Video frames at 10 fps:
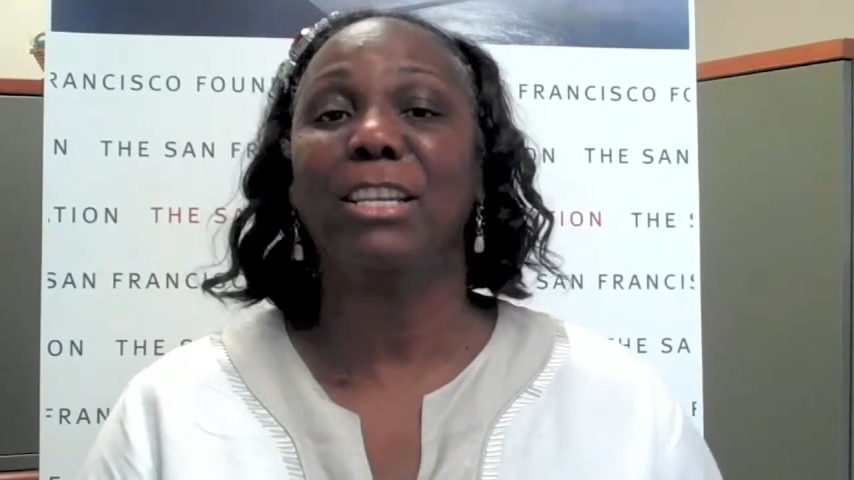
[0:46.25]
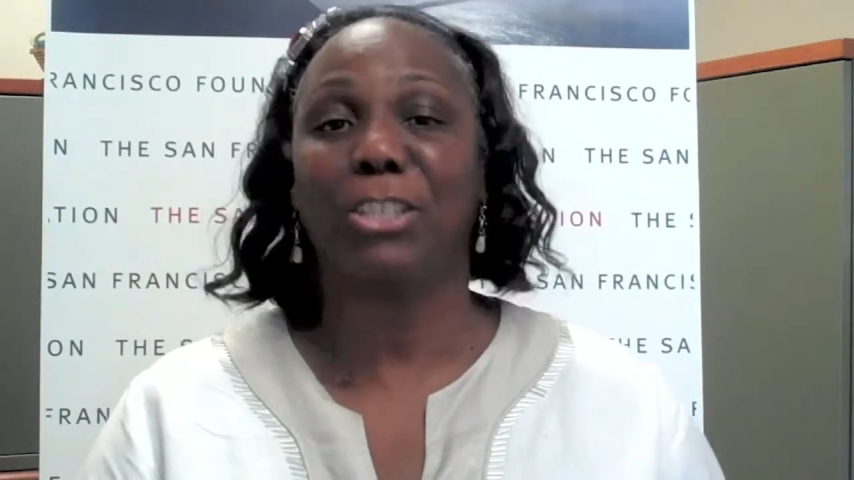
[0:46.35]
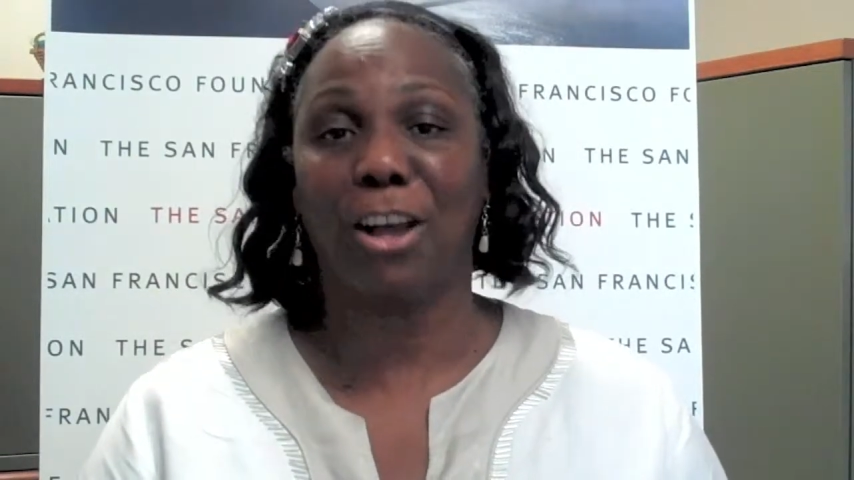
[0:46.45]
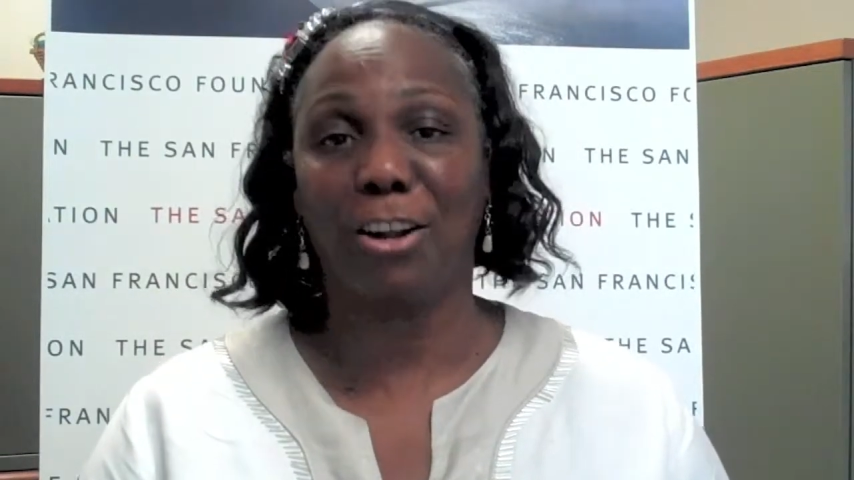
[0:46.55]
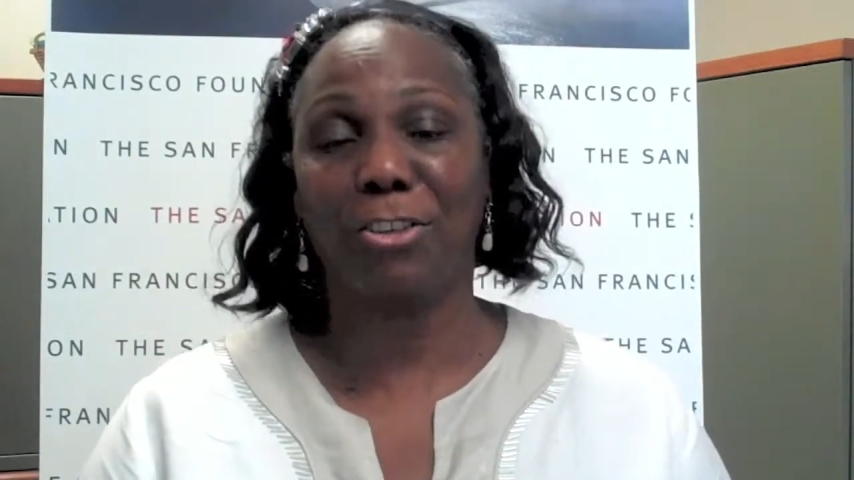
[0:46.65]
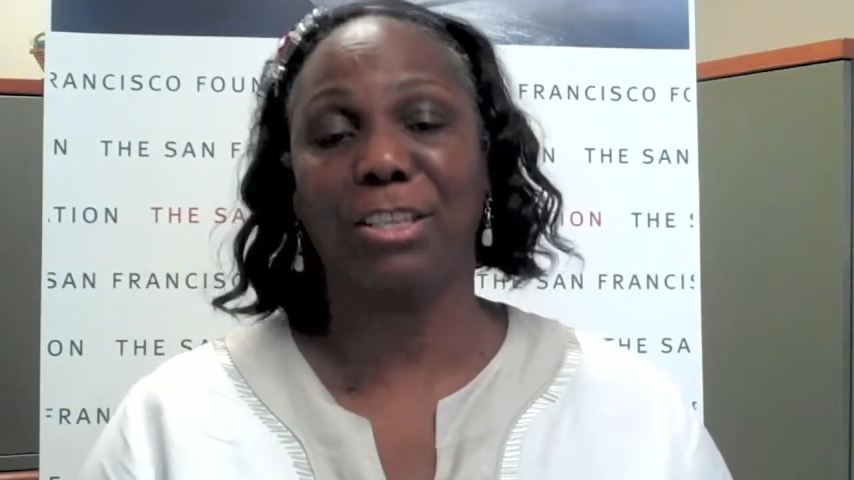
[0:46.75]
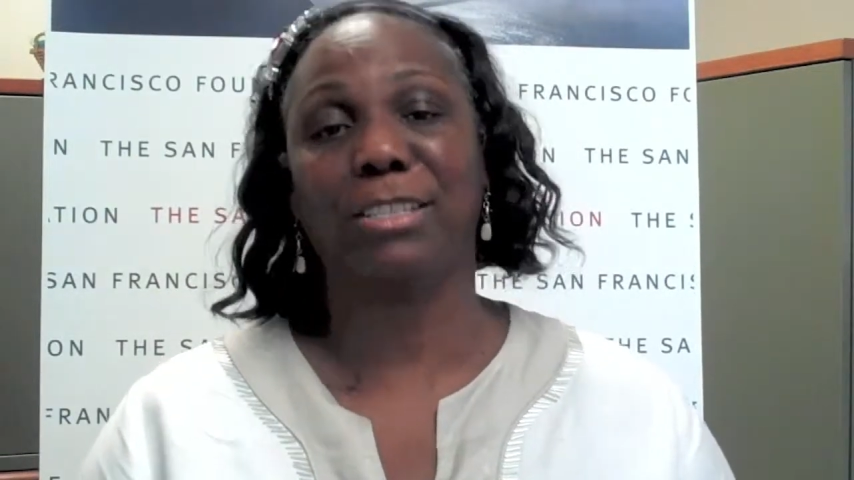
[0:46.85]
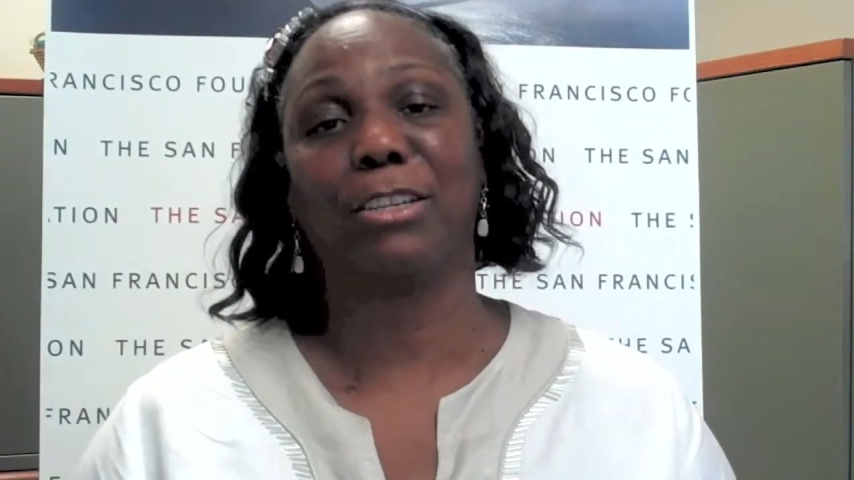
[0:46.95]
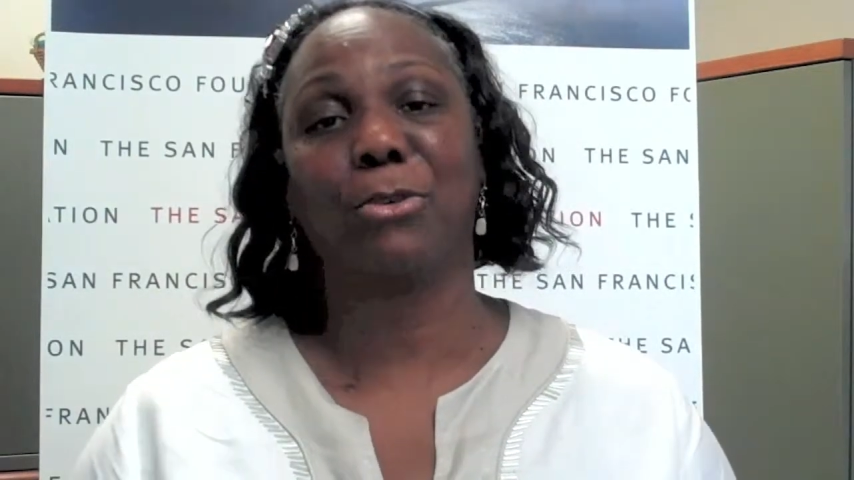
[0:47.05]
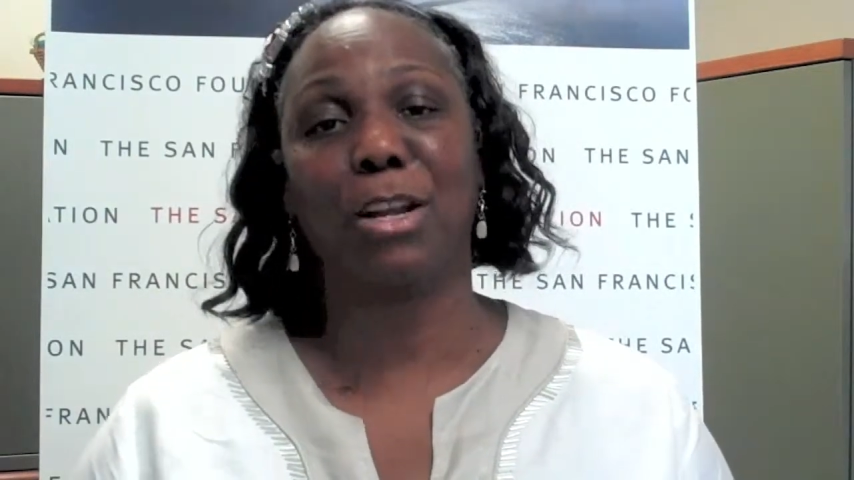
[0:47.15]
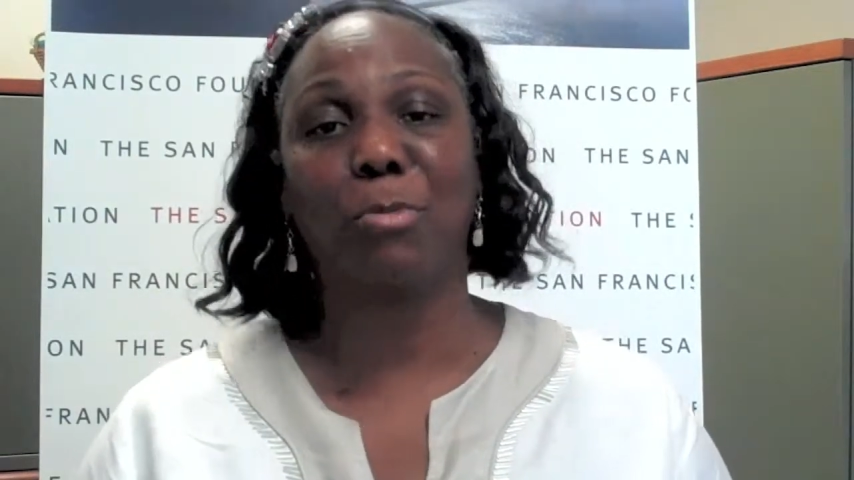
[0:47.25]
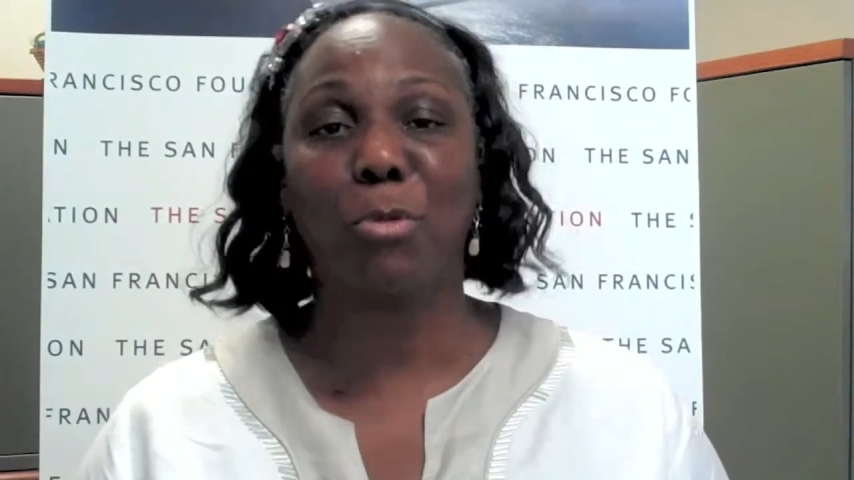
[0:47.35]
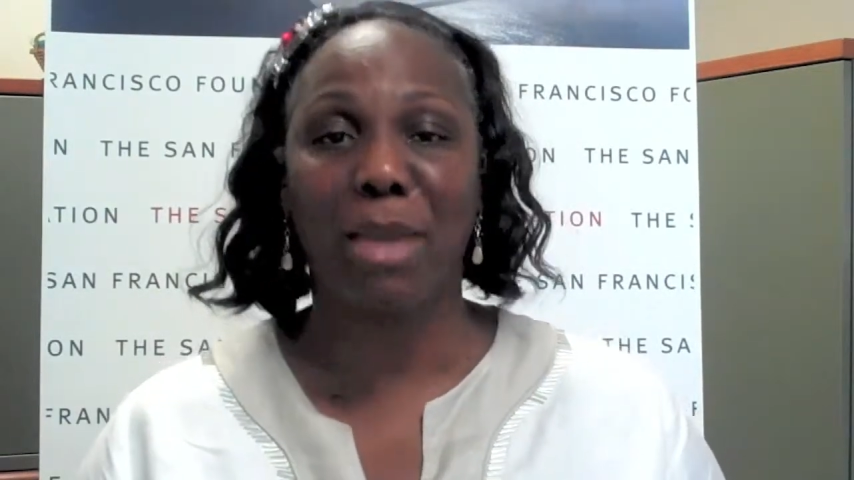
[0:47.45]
to honor this incredible